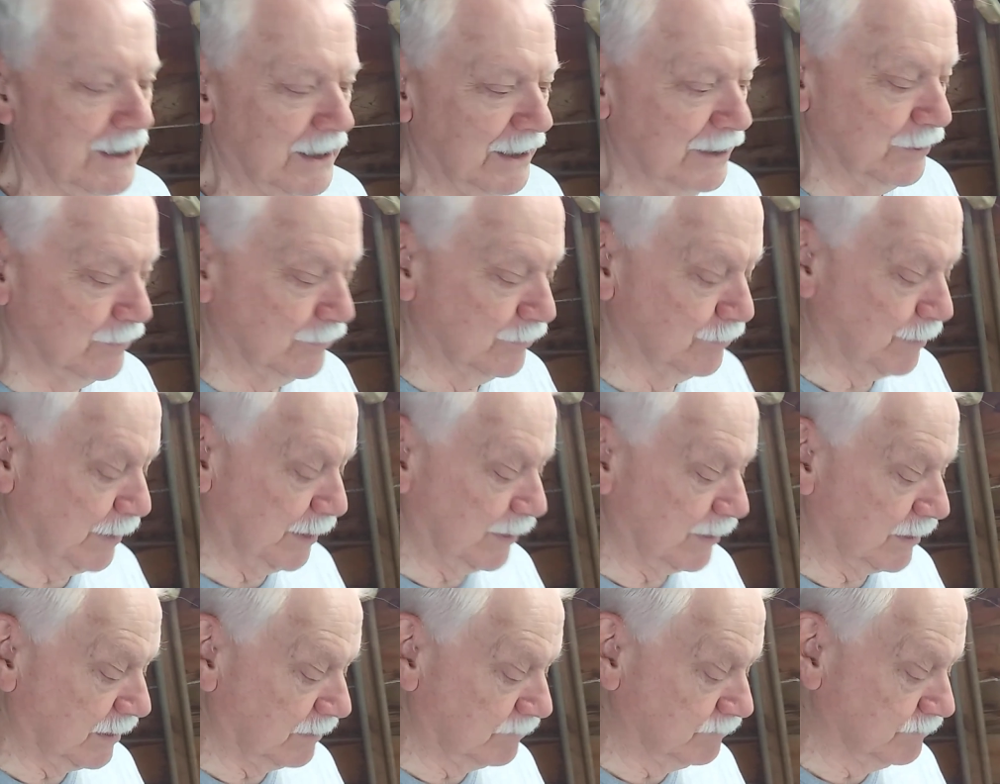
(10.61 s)
I know it's been
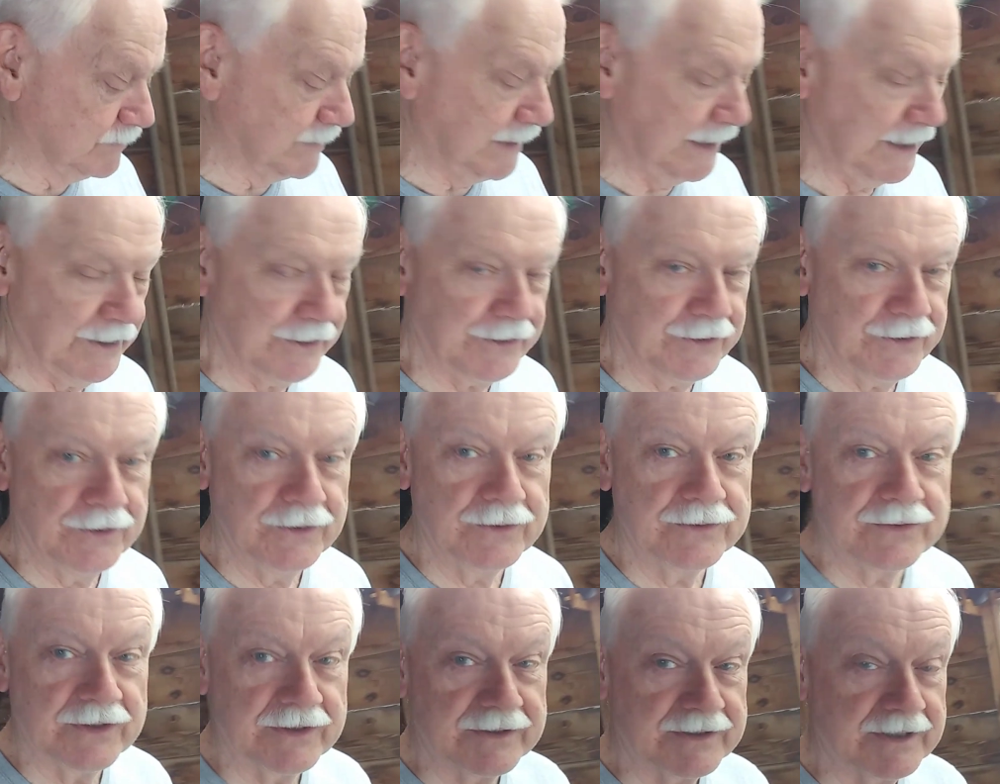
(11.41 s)
a day or
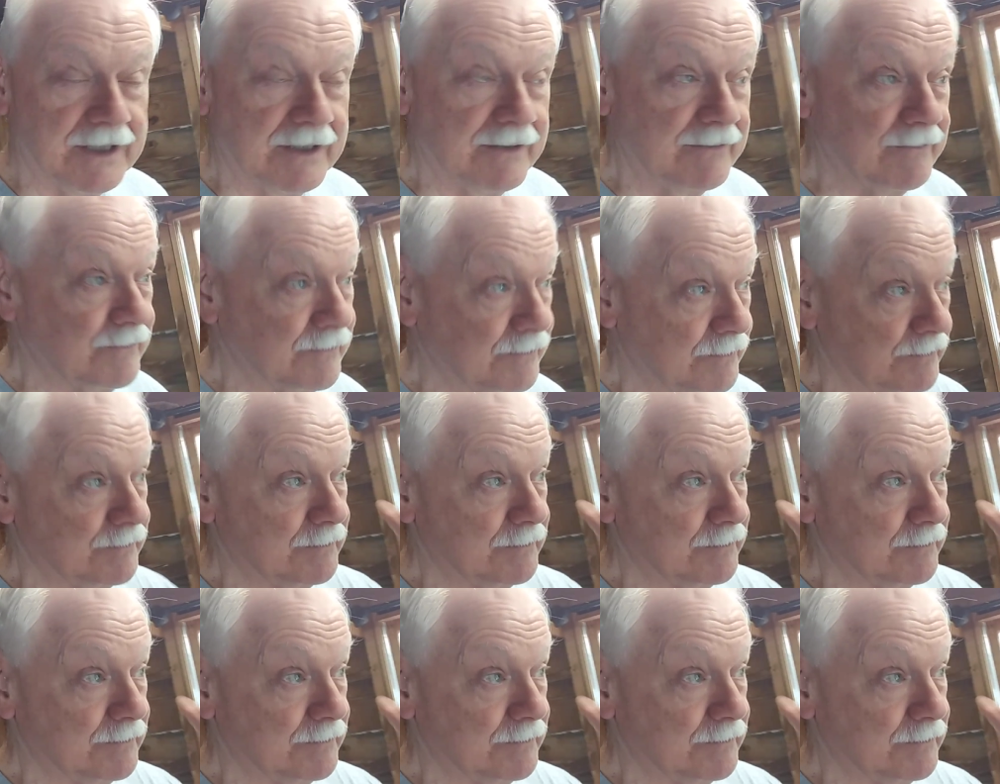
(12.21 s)
two since I've